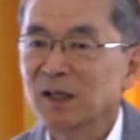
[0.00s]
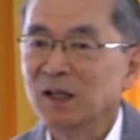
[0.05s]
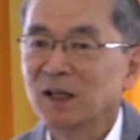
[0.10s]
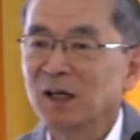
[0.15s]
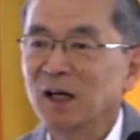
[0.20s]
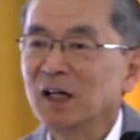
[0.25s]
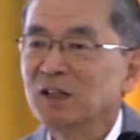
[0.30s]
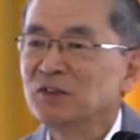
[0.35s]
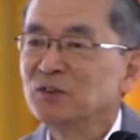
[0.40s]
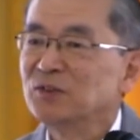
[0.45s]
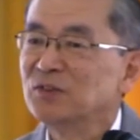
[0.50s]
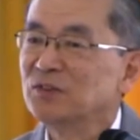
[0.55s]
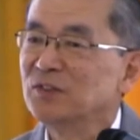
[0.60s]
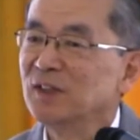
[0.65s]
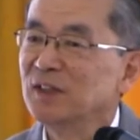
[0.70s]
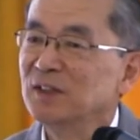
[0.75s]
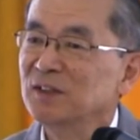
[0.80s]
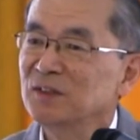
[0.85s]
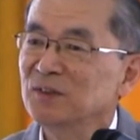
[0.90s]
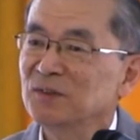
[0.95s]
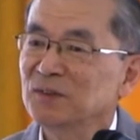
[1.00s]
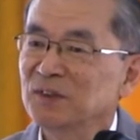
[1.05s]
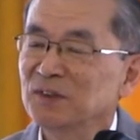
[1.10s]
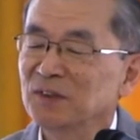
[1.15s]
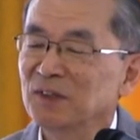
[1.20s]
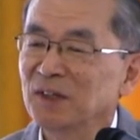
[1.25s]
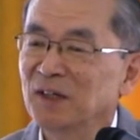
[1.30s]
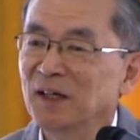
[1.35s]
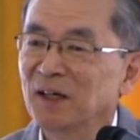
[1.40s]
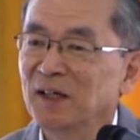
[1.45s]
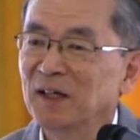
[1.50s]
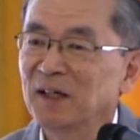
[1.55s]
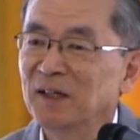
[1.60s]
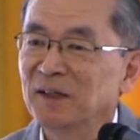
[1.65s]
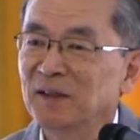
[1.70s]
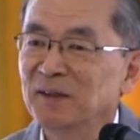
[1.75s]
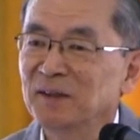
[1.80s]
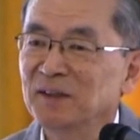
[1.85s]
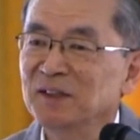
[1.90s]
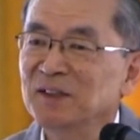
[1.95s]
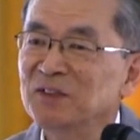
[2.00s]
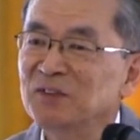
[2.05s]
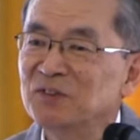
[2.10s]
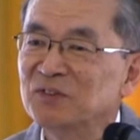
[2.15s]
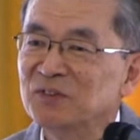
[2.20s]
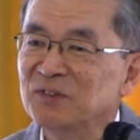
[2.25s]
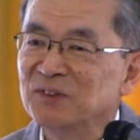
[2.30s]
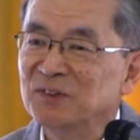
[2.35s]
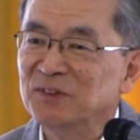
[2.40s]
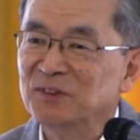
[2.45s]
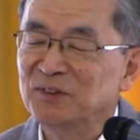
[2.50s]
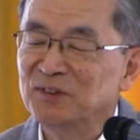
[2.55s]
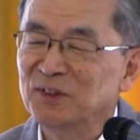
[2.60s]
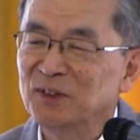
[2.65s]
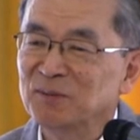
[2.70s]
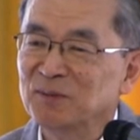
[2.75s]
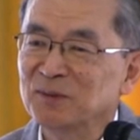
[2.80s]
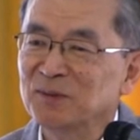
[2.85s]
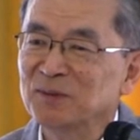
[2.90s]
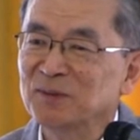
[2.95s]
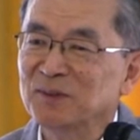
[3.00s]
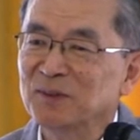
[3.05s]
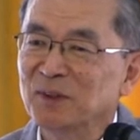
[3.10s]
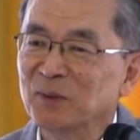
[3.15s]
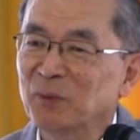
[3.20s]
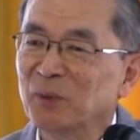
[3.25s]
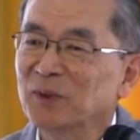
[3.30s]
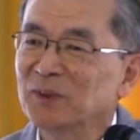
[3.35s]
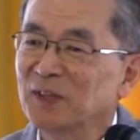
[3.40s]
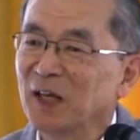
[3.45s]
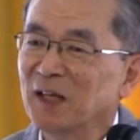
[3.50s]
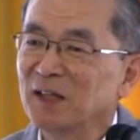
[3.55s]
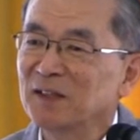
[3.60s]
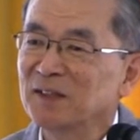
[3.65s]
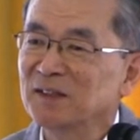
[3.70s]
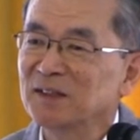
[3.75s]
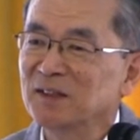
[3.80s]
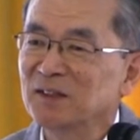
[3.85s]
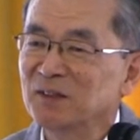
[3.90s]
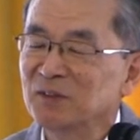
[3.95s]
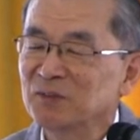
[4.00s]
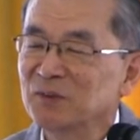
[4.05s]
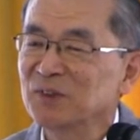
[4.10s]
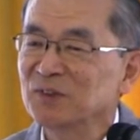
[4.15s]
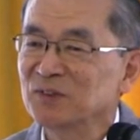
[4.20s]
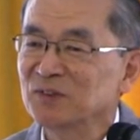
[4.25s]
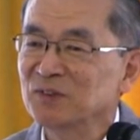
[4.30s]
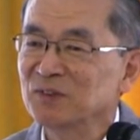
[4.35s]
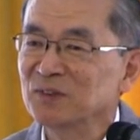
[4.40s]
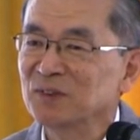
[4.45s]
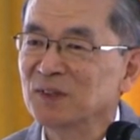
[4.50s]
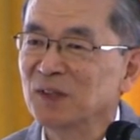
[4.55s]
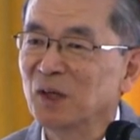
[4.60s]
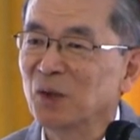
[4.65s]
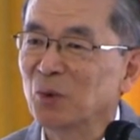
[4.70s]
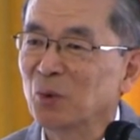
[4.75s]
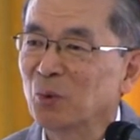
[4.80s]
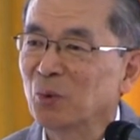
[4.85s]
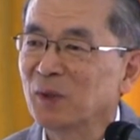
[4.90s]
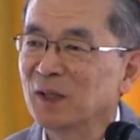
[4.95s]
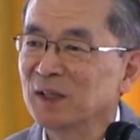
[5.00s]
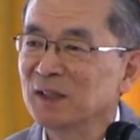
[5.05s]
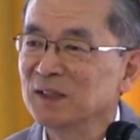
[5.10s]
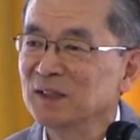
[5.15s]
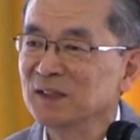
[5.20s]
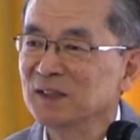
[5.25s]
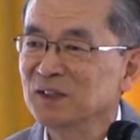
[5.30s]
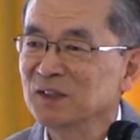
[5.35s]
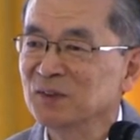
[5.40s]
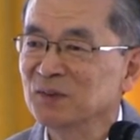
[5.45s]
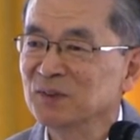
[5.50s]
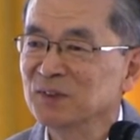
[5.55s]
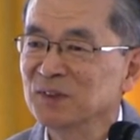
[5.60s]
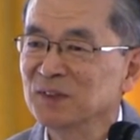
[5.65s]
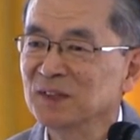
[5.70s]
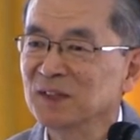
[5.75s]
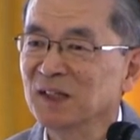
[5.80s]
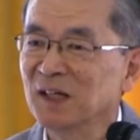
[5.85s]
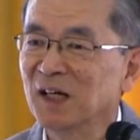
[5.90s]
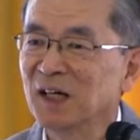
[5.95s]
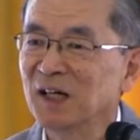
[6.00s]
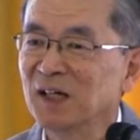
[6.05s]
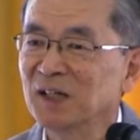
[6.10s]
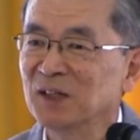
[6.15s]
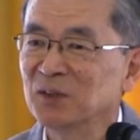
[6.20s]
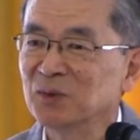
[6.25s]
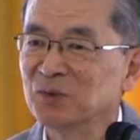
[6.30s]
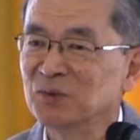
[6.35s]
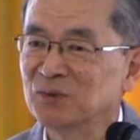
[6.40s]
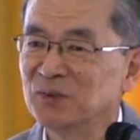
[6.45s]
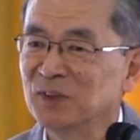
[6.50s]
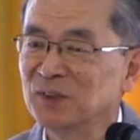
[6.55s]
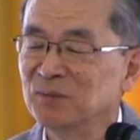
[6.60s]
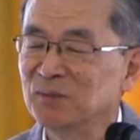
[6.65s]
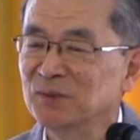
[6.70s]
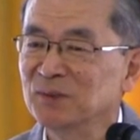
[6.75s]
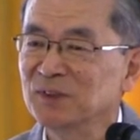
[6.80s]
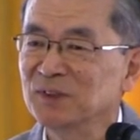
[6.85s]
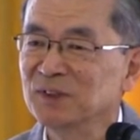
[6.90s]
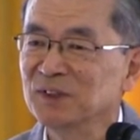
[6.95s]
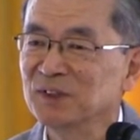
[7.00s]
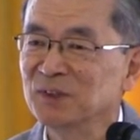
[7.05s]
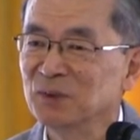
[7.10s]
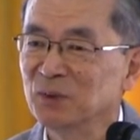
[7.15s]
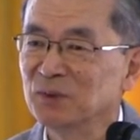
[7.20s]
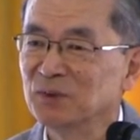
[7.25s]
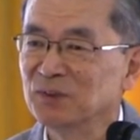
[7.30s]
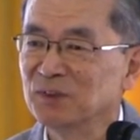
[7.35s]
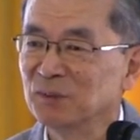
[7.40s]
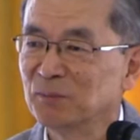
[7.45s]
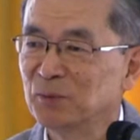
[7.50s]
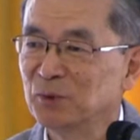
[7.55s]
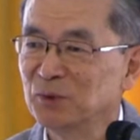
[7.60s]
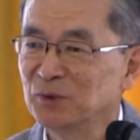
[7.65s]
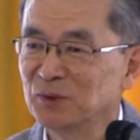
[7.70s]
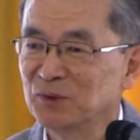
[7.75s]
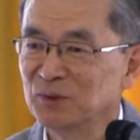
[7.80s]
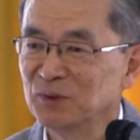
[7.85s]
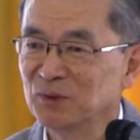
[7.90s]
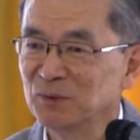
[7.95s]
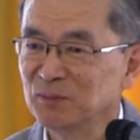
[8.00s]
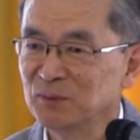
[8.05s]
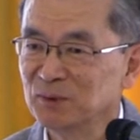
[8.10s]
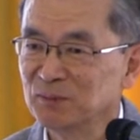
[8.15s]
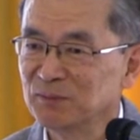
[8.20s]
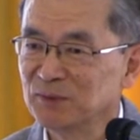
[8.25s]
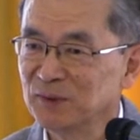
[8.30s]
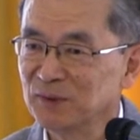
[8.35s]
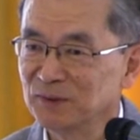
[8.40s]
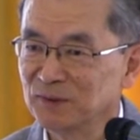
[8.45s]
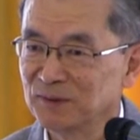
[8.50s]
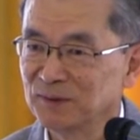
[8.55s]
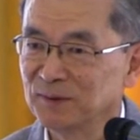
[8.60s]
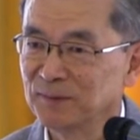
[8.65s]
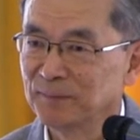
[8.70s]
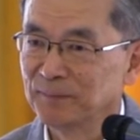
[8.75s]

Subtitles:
I could say, easily 7 or 10 reasons why, Great Britain lost the position of Eve nation.